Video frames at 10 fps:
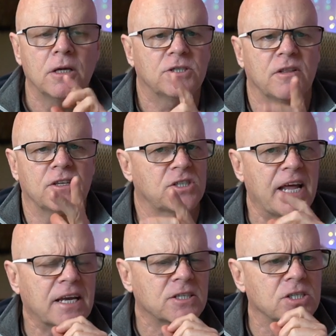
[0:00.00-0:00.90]
So the
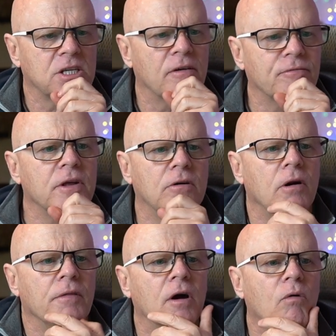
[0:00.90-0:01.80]
stacks of stuff that are
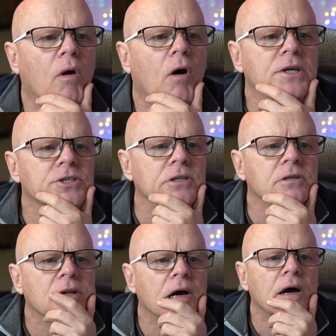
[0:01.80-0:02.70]
on the
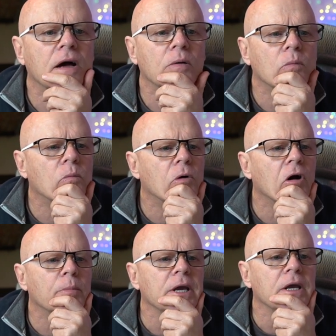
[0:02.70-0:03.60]
horizon, uh, what
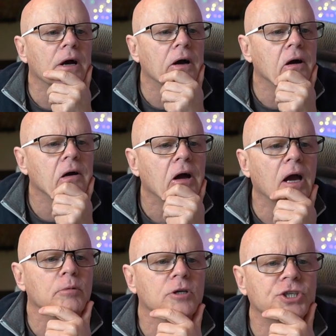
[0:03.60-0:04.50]
I'll be uh,
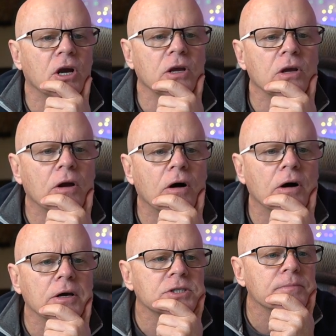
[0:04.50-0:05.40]
able to show you
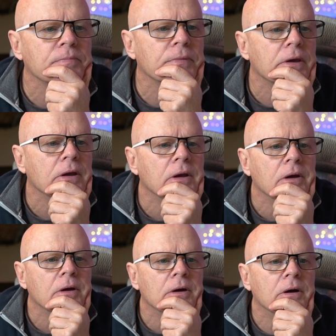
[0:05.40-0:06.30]
guys.
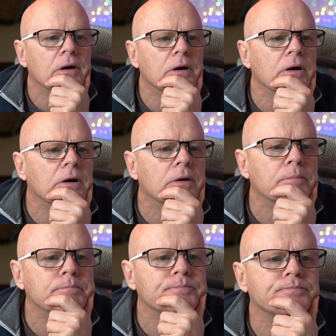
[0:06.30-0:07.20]

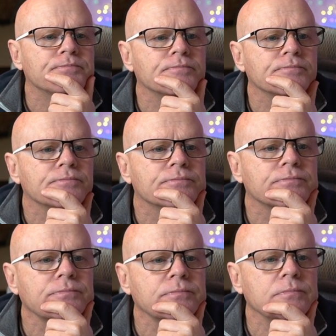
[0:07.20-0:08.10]
Um,
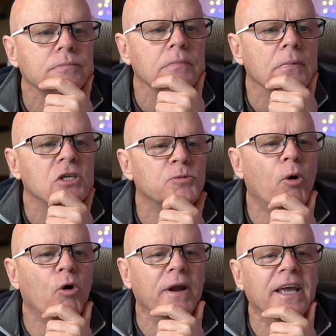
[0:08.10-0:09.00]

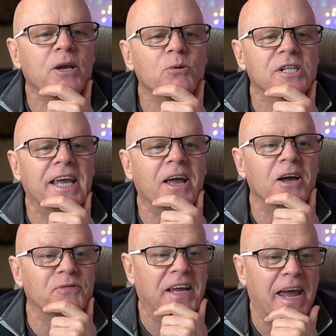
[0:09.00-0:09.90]
SmallRig equals
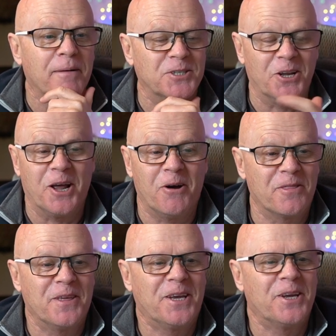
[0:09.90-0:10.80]
Legos for cameras. I know, I
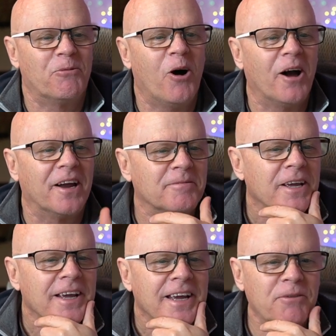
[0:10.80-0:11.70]
think you're right.
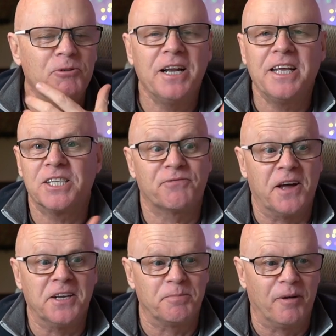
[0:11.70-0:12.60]
It really is
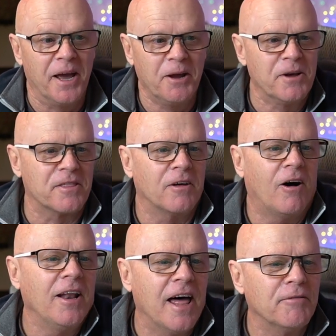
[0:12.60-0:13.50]
fun to play with.
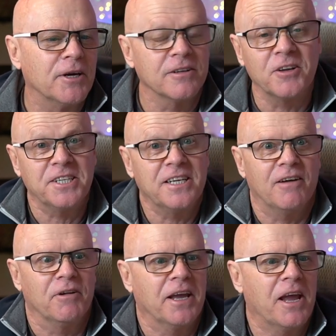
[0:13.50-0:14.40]
I love it. And I did
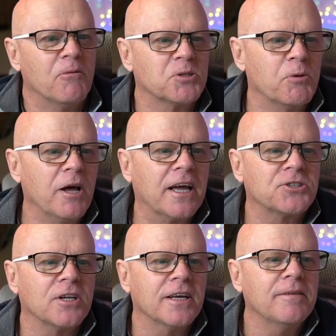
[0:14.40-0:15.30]
love Lego as well,
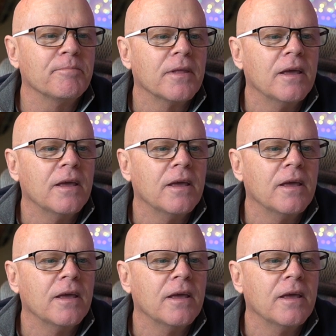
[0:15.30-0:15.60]
actually.